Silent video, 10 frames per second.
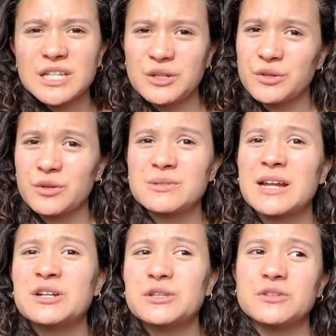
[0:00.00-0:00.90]
you're the
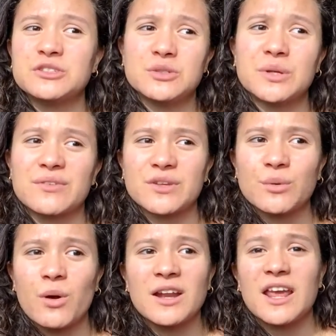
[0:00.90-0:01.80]
writer, you can do whatever you
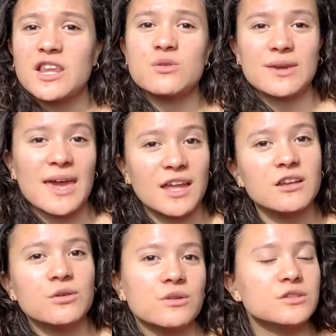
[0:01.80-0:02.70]
want, and you can
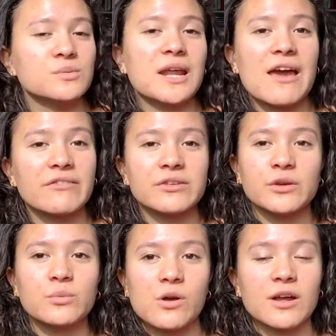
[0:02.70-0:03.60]
do whatever
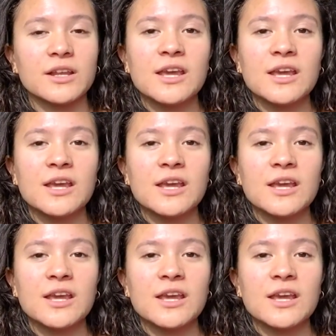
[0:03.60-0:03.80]
you want.